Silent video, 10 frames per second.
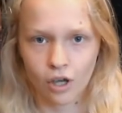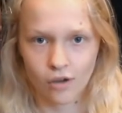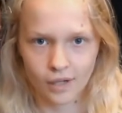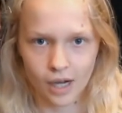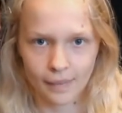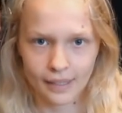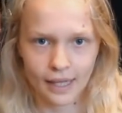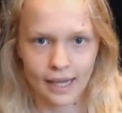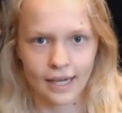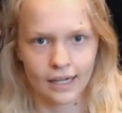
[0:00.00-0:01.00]
overcoming
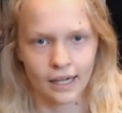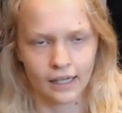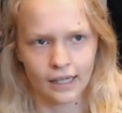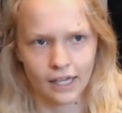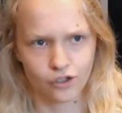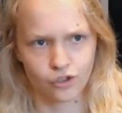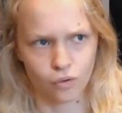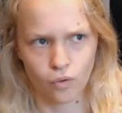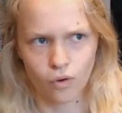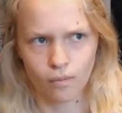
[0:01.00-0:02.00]
a like
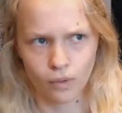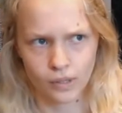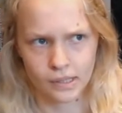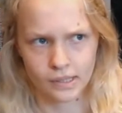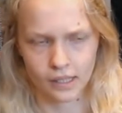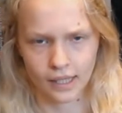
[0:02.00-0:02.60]
literal monster,